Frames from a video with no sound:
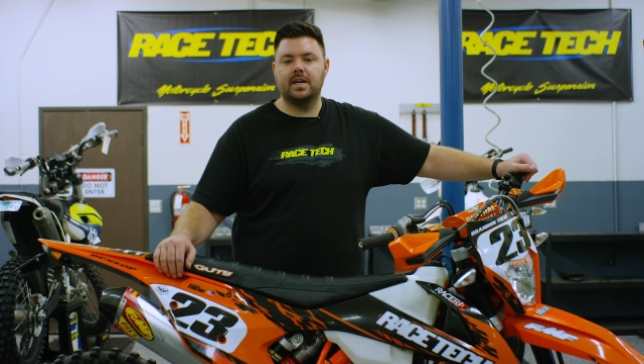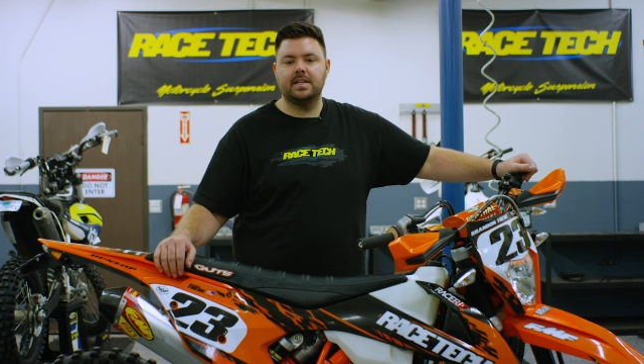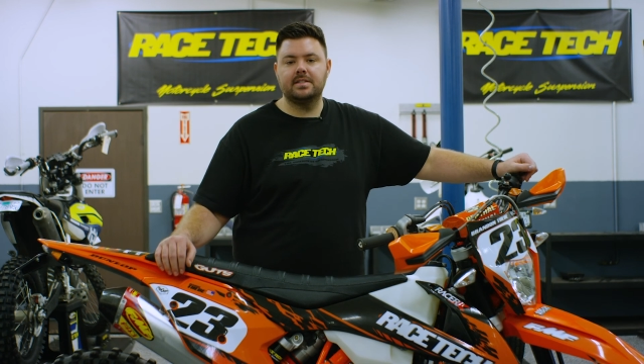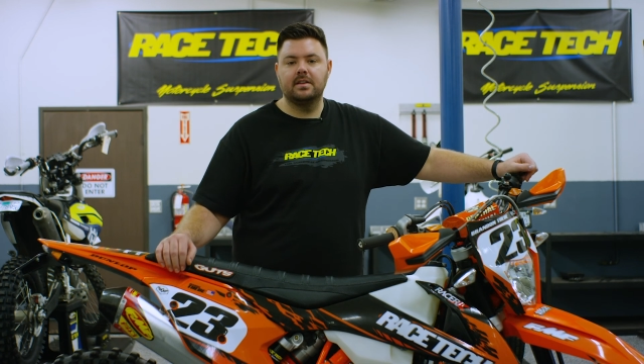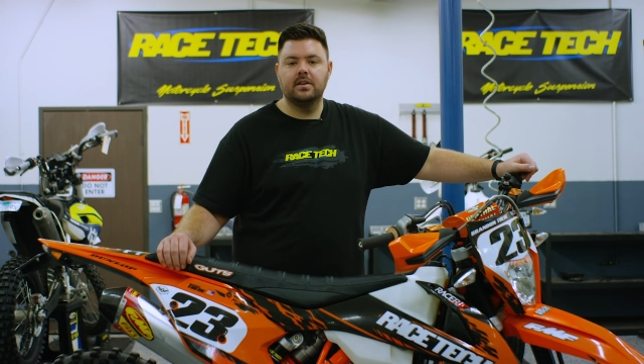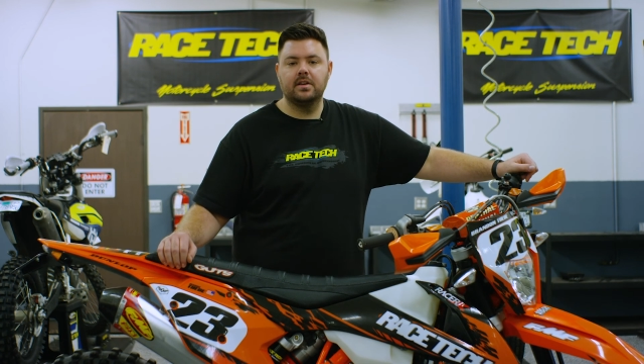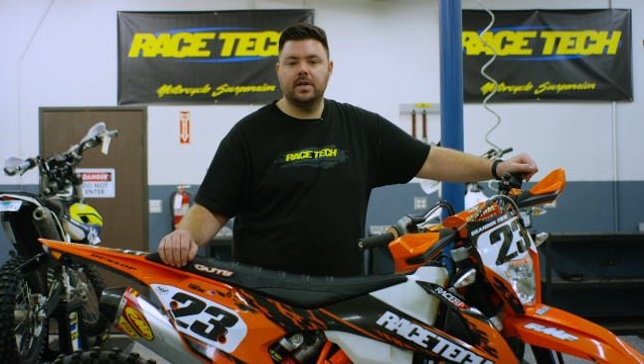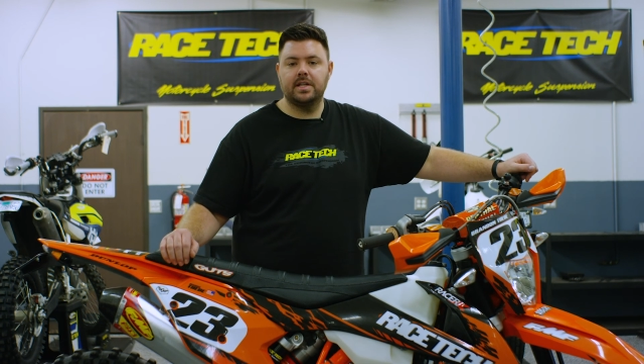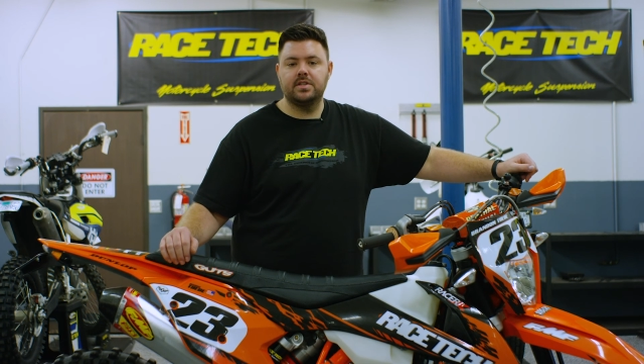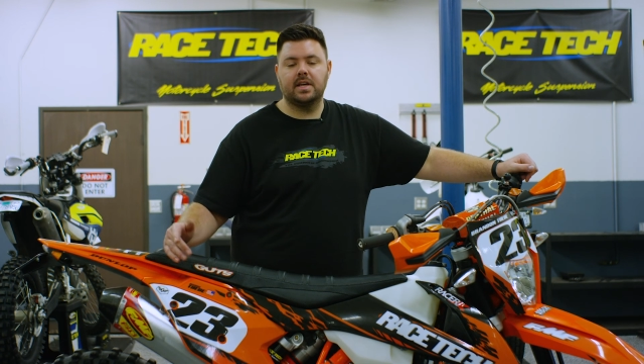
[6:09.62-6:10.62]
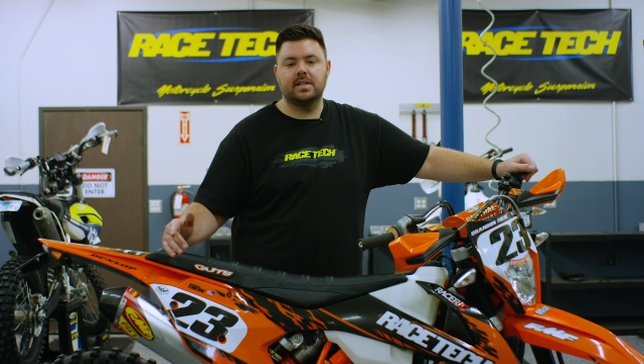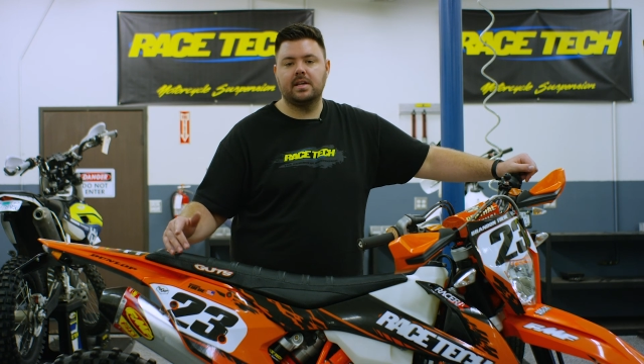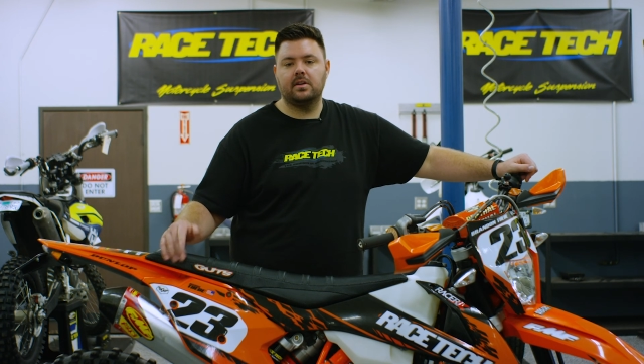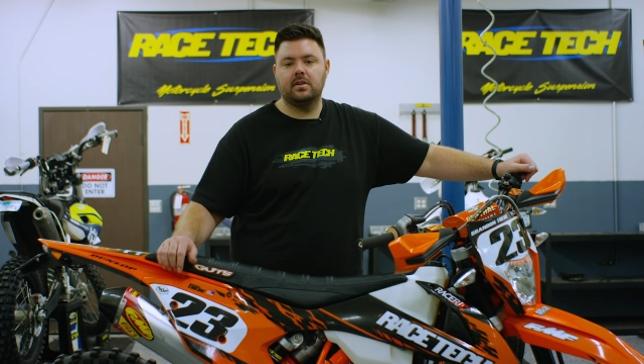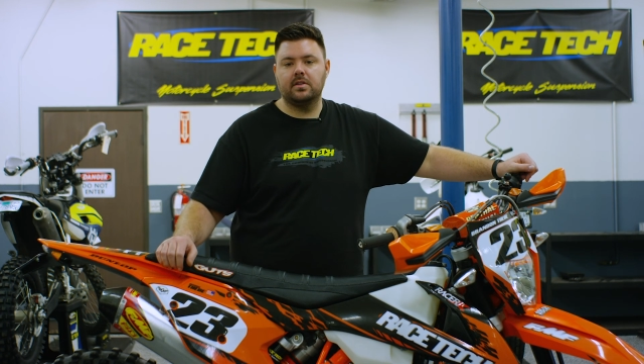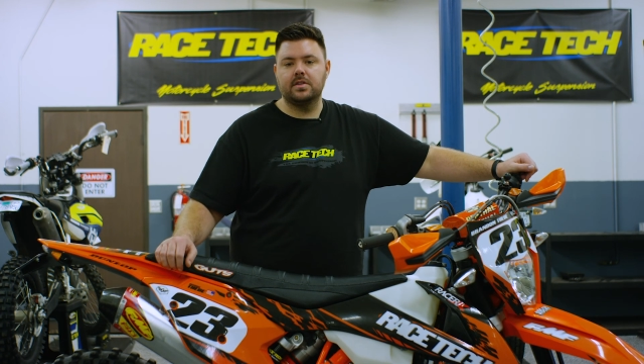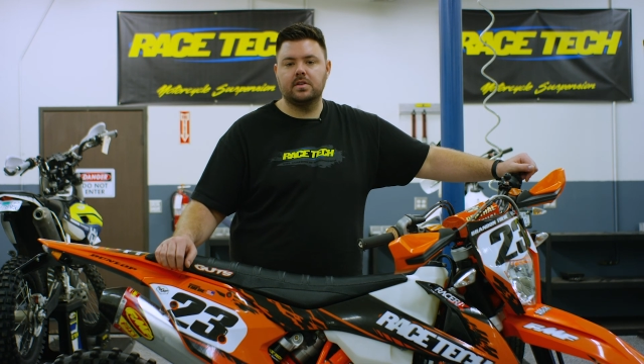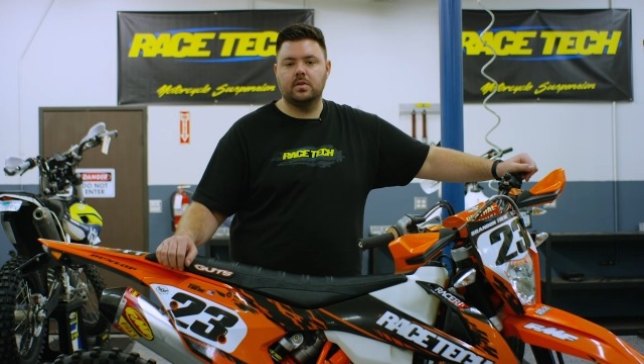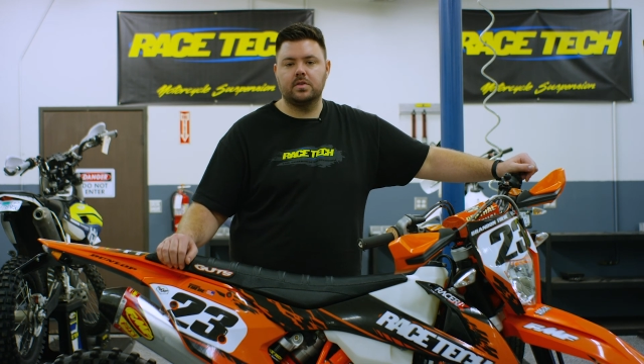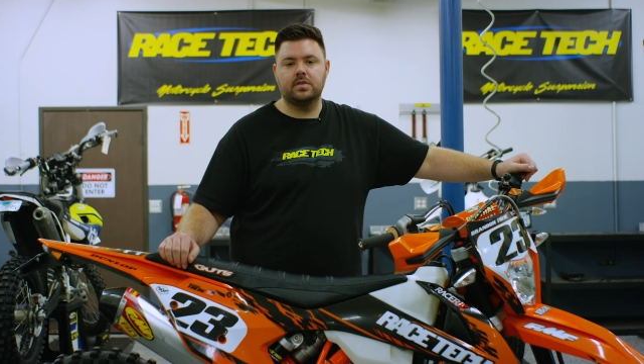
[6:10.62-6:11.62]
guys. Go ahead and check us out on all the
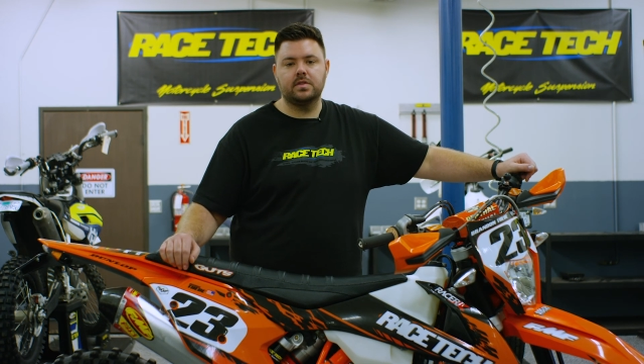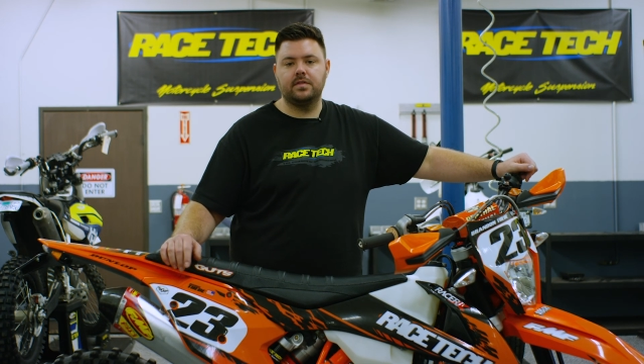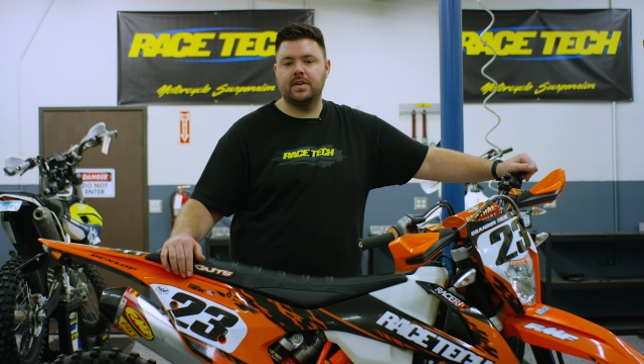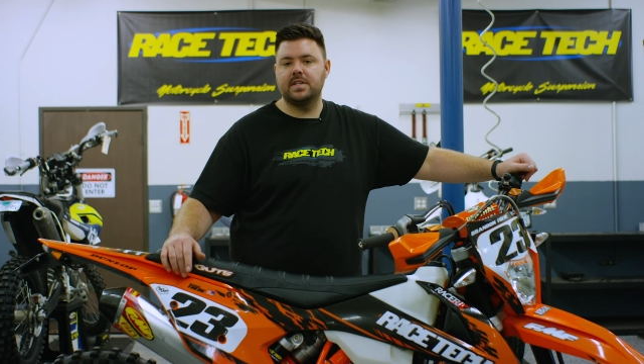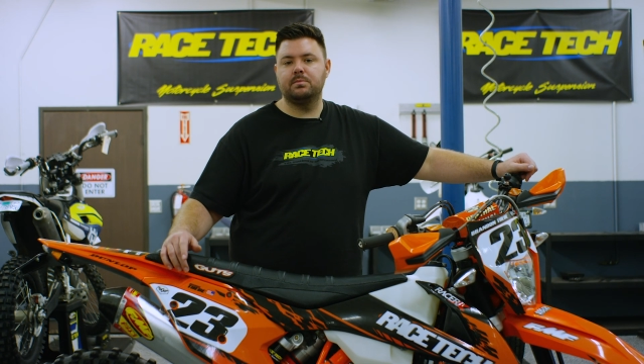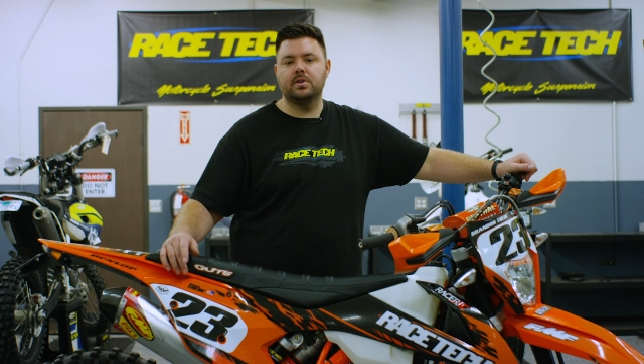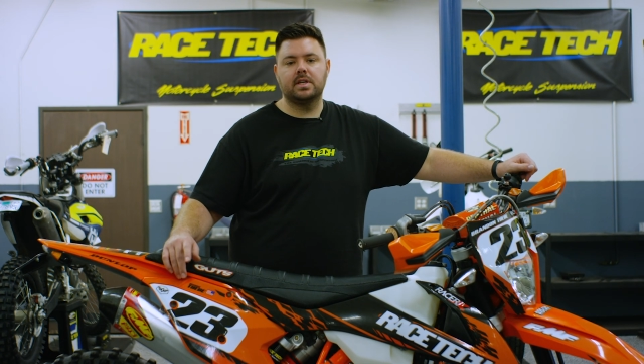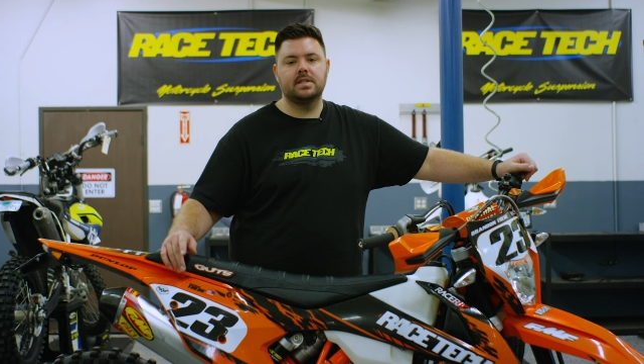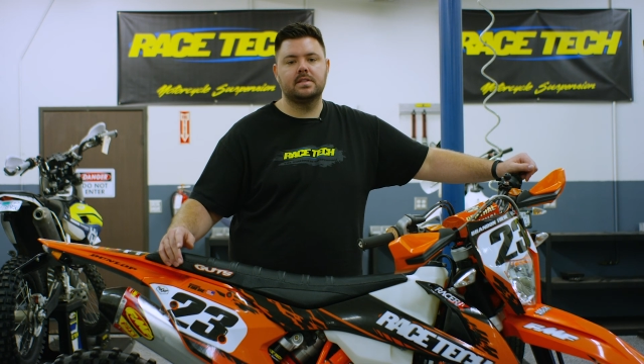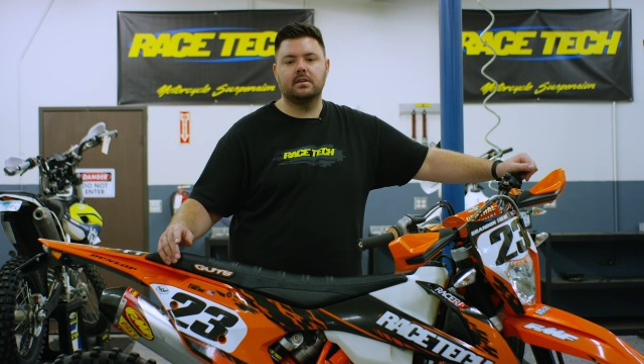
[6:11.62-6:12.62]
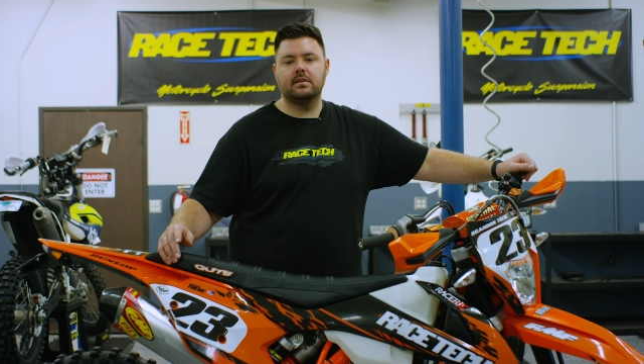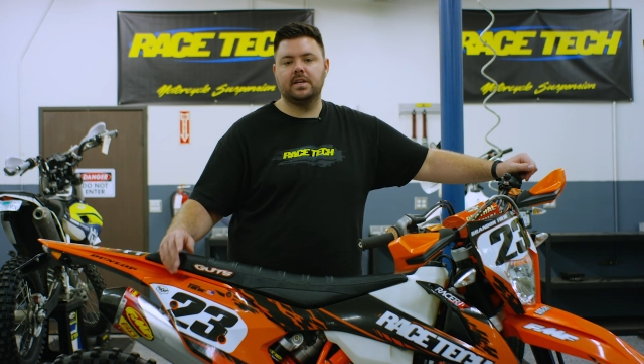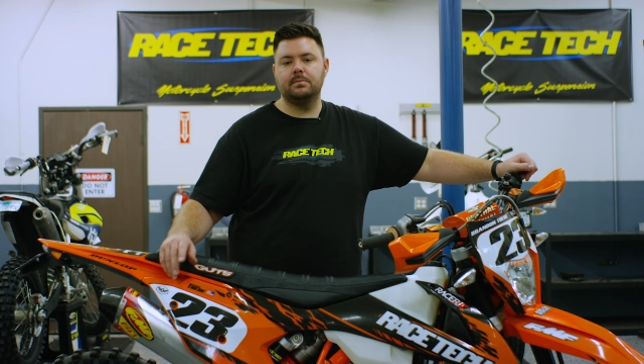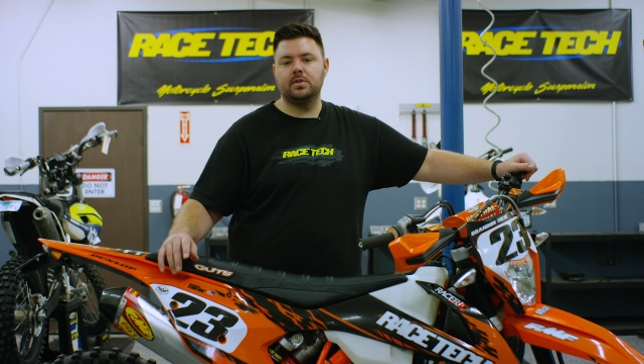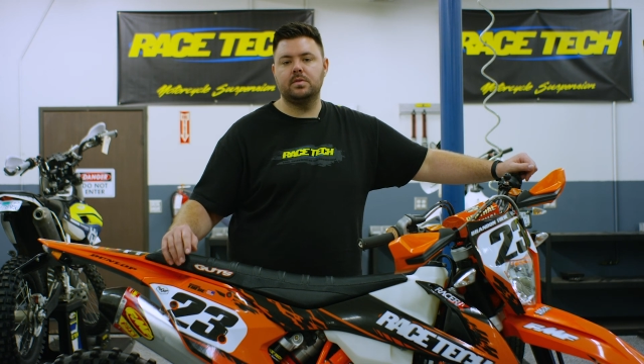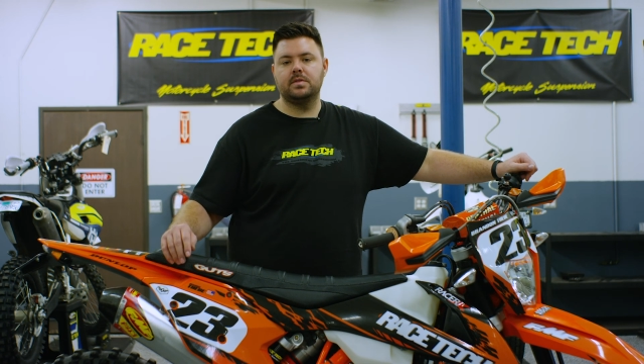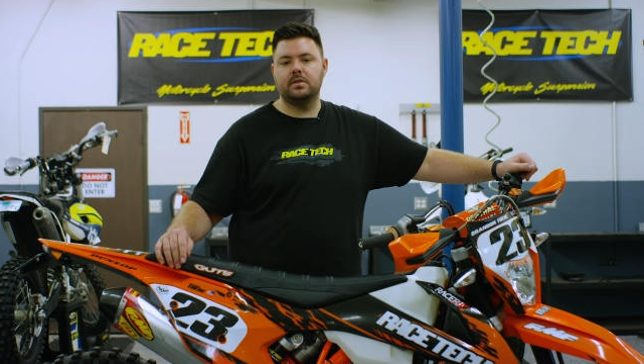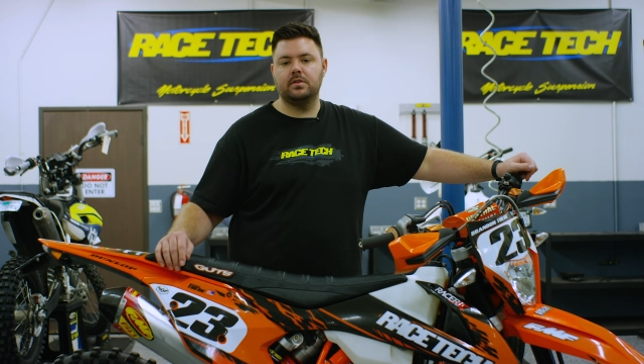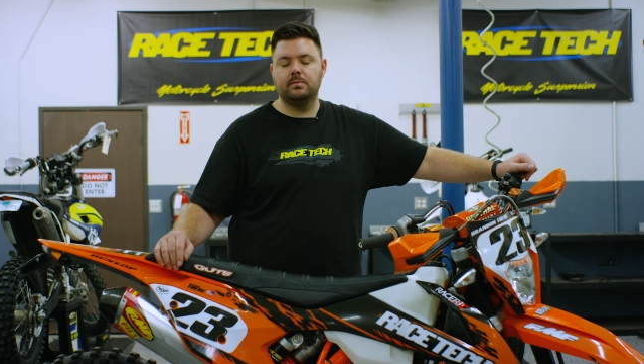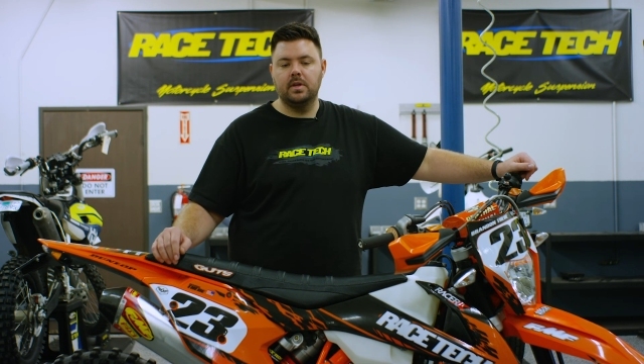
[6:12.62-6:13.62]
socials, Facebook, Instagram,
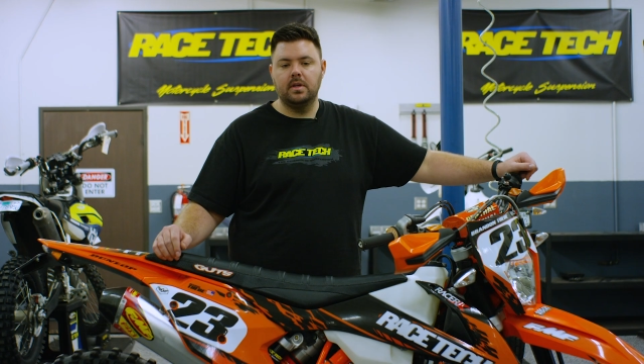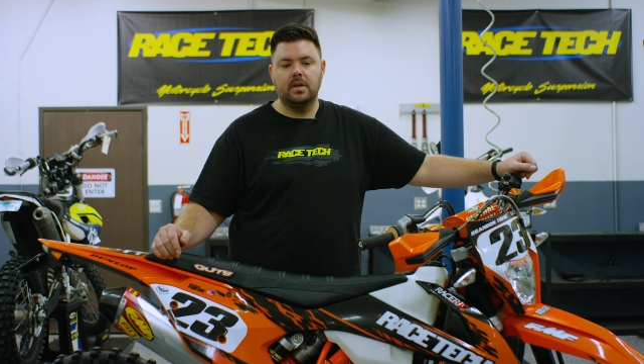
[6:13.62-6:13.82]
YouTube.